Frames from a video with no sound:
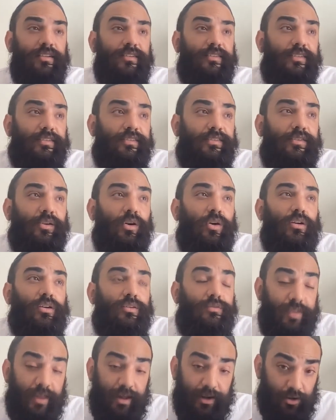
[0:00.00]
It's the song
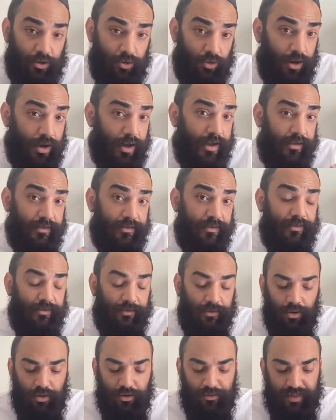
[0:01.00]
of that cry. It's the
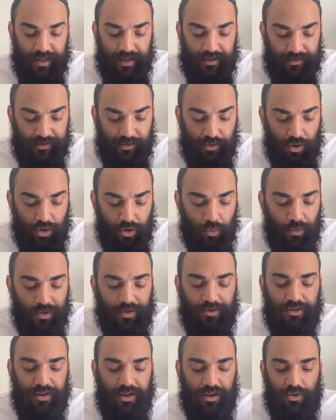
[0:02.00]
song of that song.
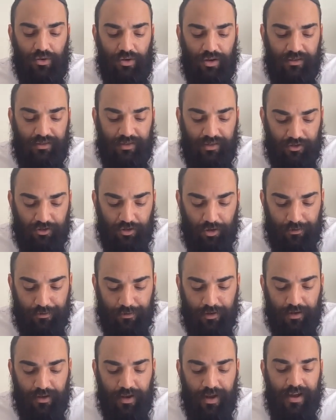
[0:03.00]
Which nigun is the
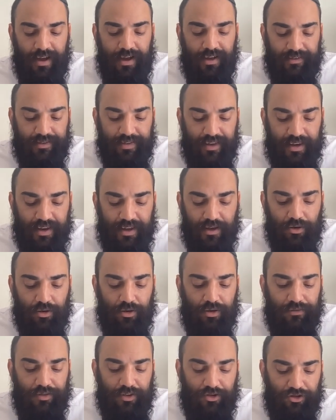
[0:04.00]
shofar? It's the
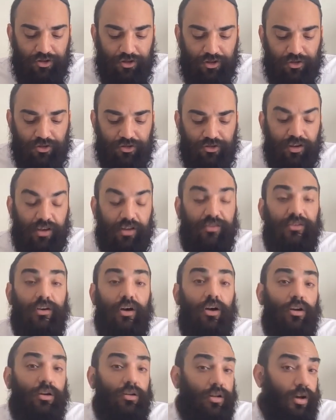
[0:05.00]
nigun of the shir sheyis
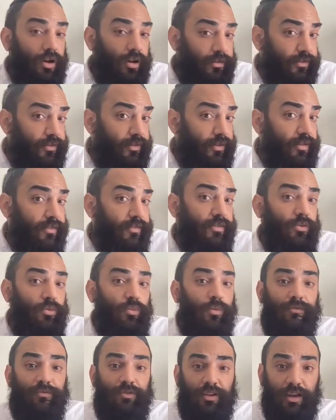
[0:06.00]
ayr la'asid. It's the
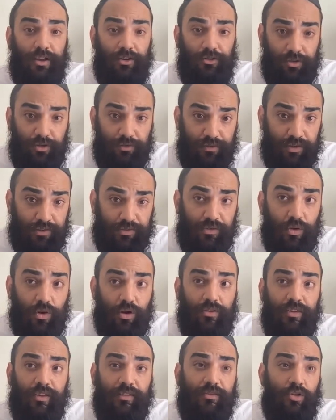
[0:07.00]
revelation of the
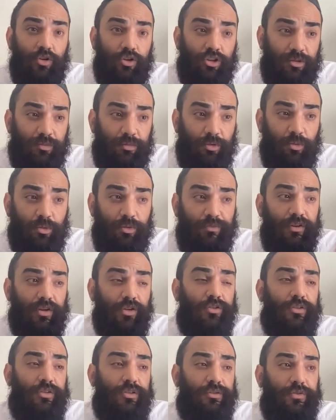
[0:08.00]
song that's going to be
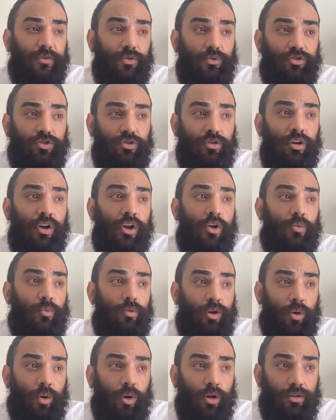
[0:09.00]
revealed in the future
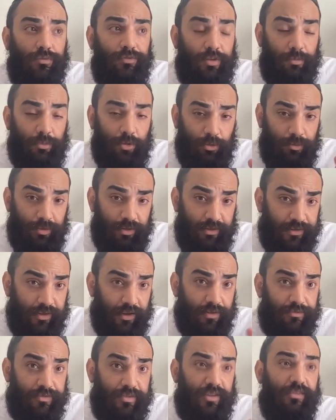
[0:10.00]
when all of the moments
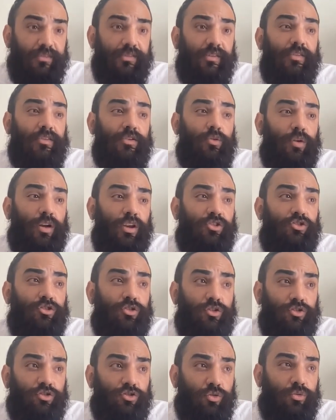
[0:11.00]
of
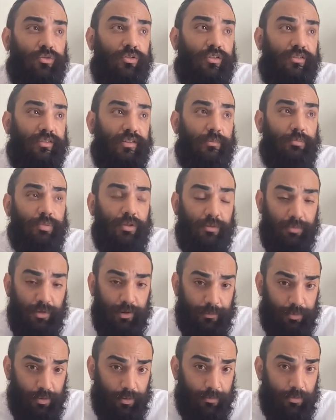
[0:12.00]
disintegration are shown to simply
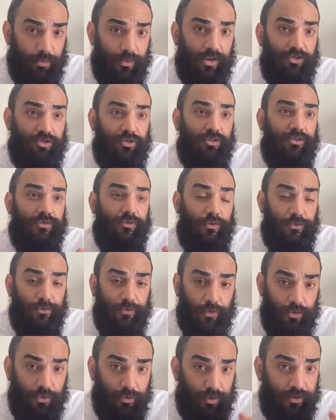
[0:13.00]
be preparations for
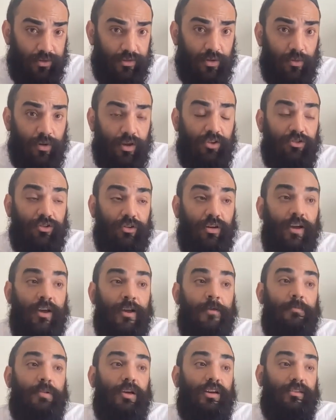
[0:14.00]
further integration.
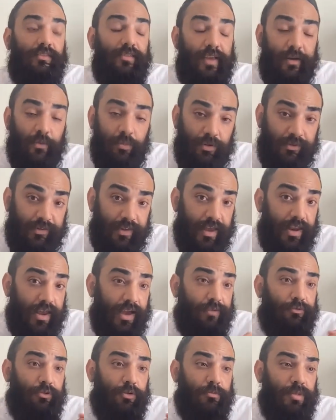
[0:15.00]
Because like we said,
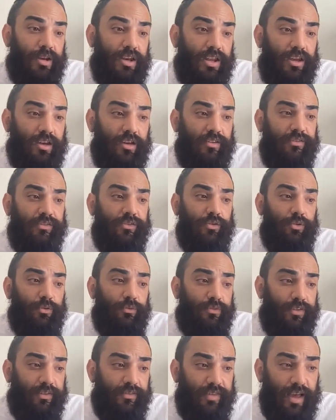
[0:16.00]
every mania
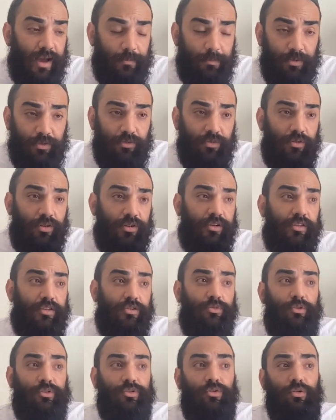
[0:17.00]
serves as the opportunity
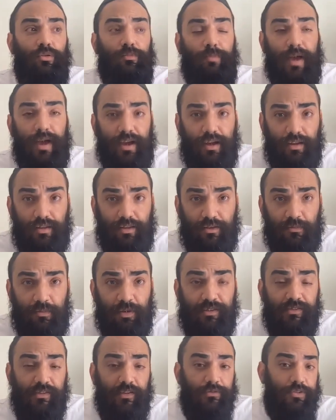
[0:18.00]
to return back into
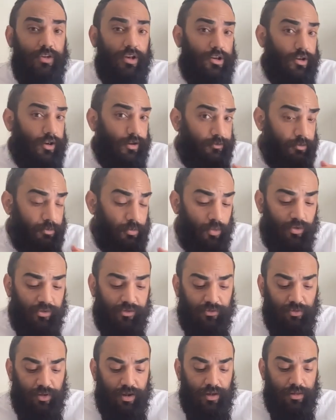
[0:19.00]
myself, to uncover more
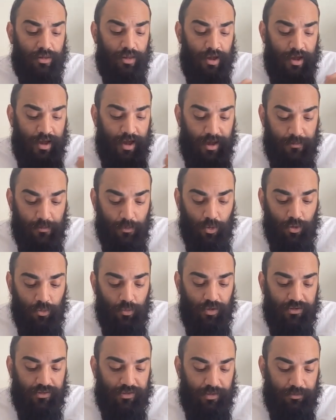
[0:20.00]
strength and more
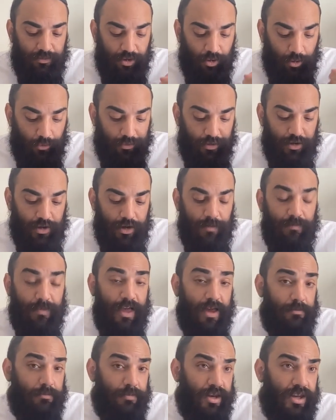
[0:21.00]
wisdom to overcome
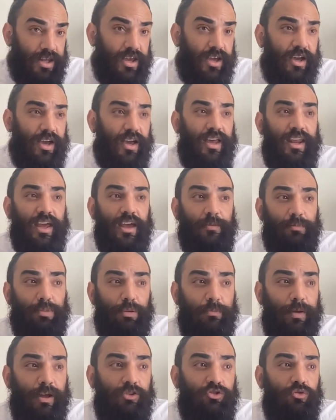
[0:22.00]
that mania. And I am
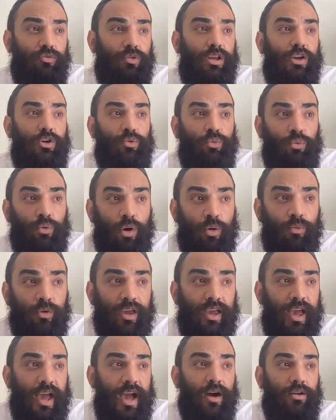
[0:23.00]
perpetually
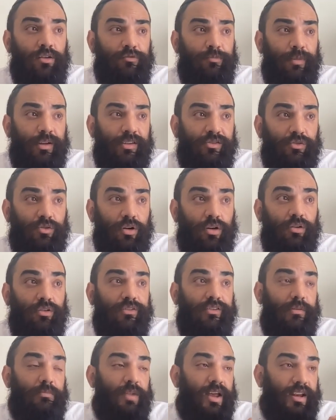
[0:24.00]
growing out of my
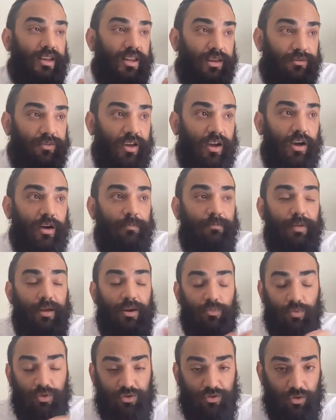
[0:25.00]
struggles. I'm not giving up
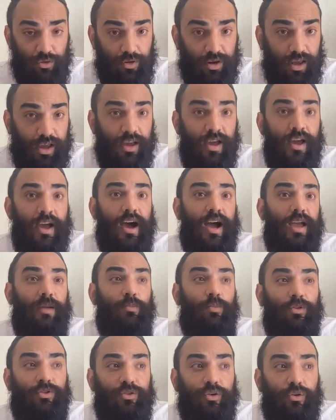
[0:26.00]
and returning. I
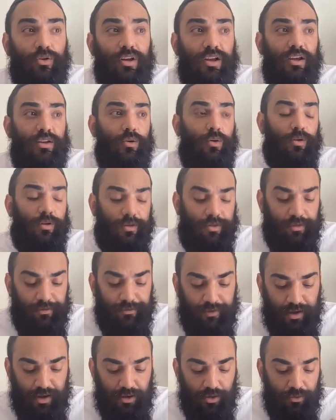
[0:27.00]
am returning in order to
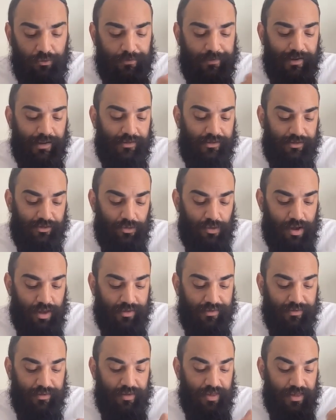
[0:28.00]
find newfound
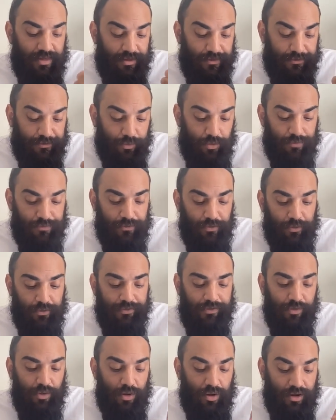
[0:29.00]
strengths so that the fourfold
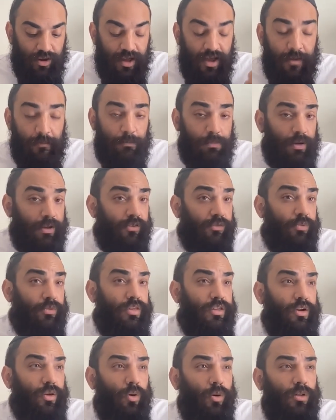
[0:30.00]
song brings
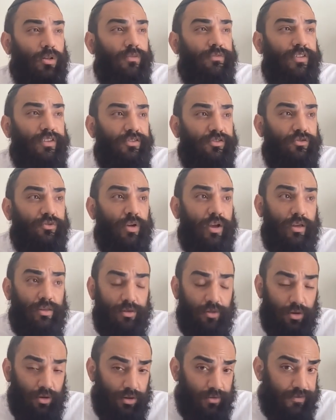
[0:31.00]
with it all of the
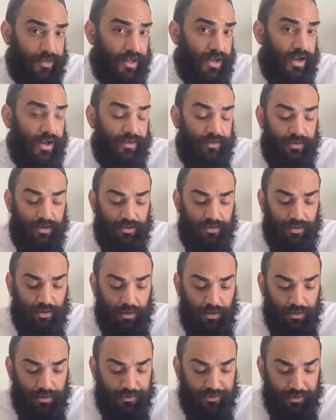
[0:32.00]
strength and all of the content and
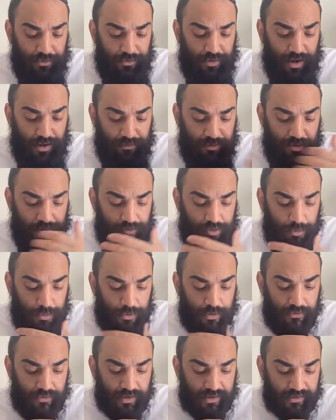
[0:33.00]
all the survival of the
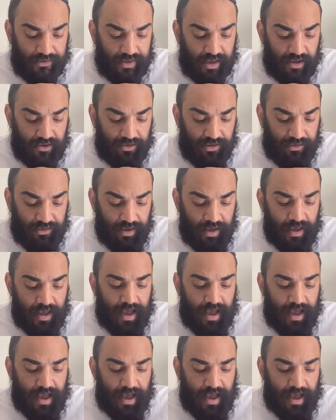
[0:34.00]
previous stages.